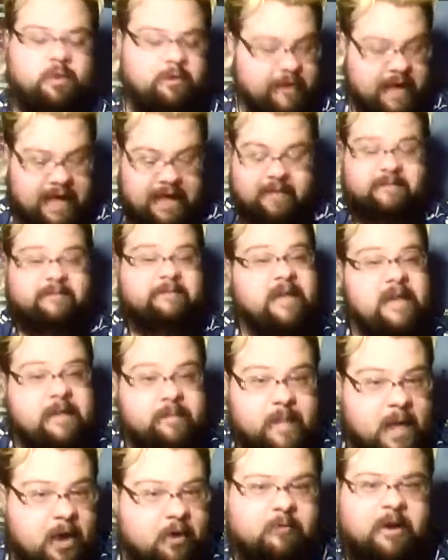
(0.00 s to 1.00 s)
We've had
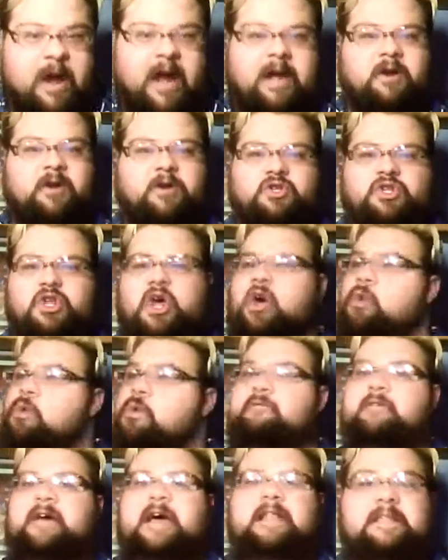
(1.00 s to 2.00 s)
female writers.
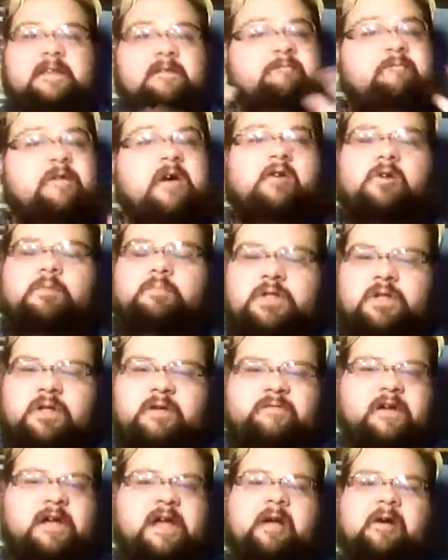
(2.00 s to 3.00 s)
We've had some very
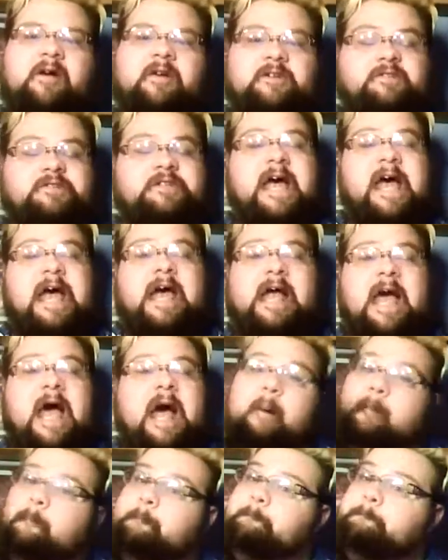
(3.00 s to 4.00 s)
prolific characters. Heck,
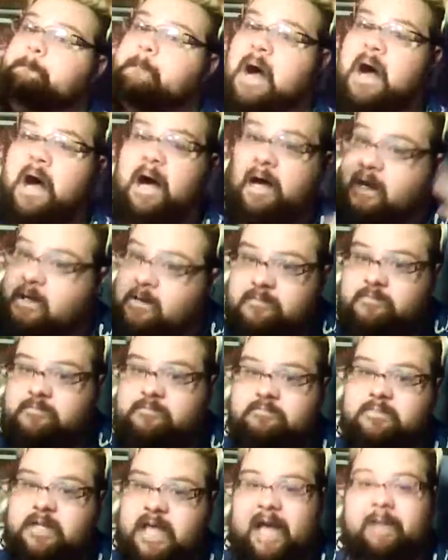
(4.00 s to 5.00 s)

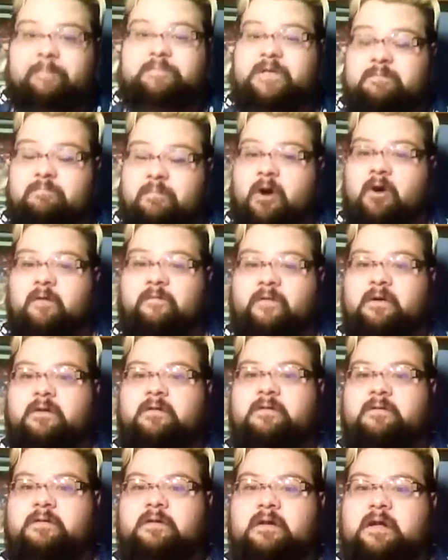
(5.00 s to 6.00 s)
Captain
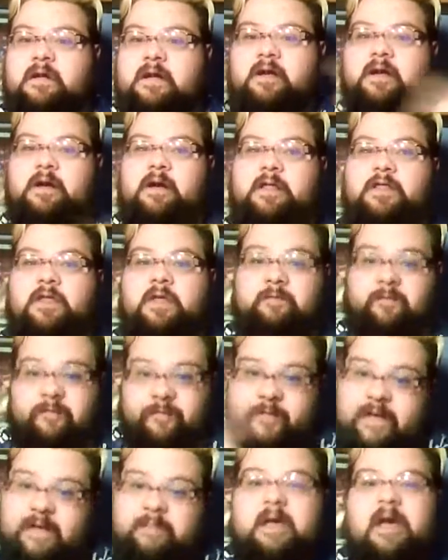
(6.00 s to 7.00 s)
Marvel, the
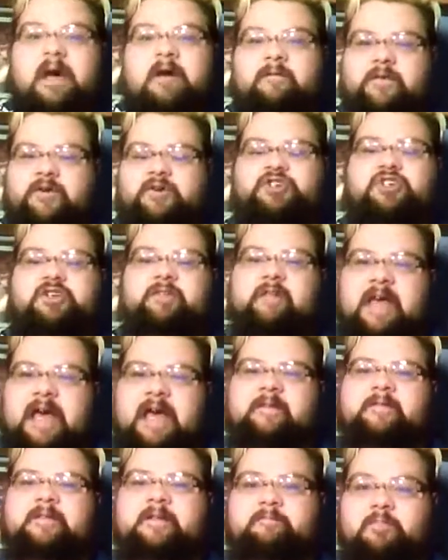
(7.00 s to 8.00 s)
female version of
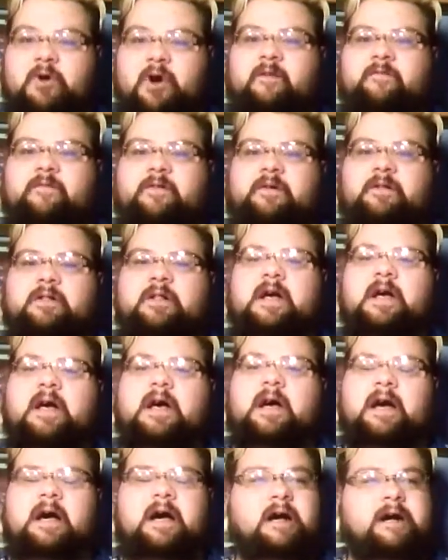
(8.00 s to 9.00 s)
Captain Marvel,
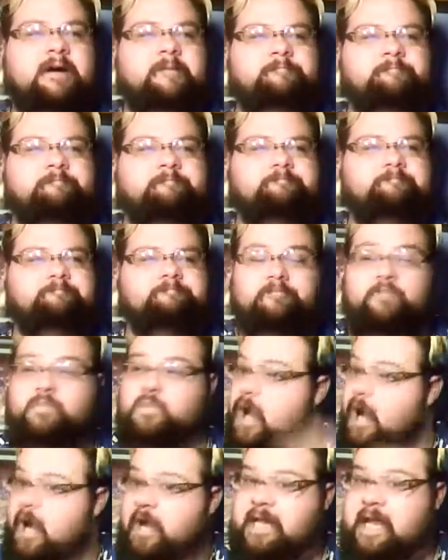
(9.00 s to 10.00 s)

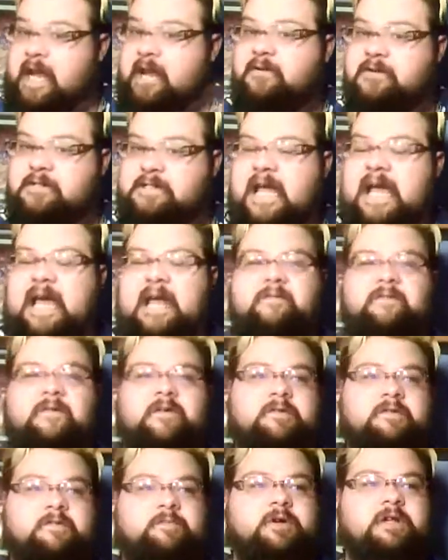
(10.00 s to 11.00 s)
not Carol
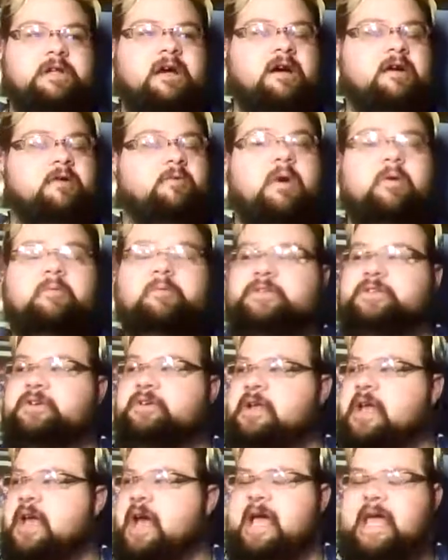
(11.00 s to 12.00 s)
Danvers, but what was
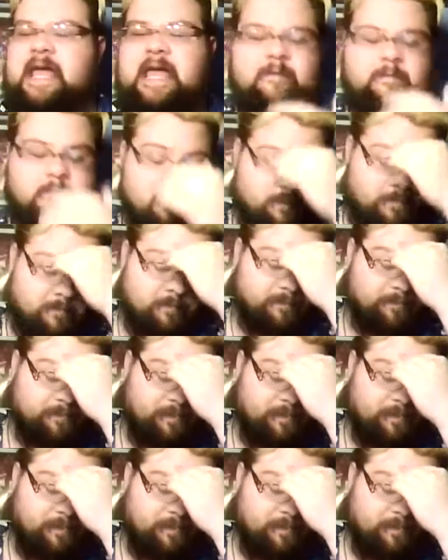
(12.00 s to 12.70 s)
her name? I can't remember.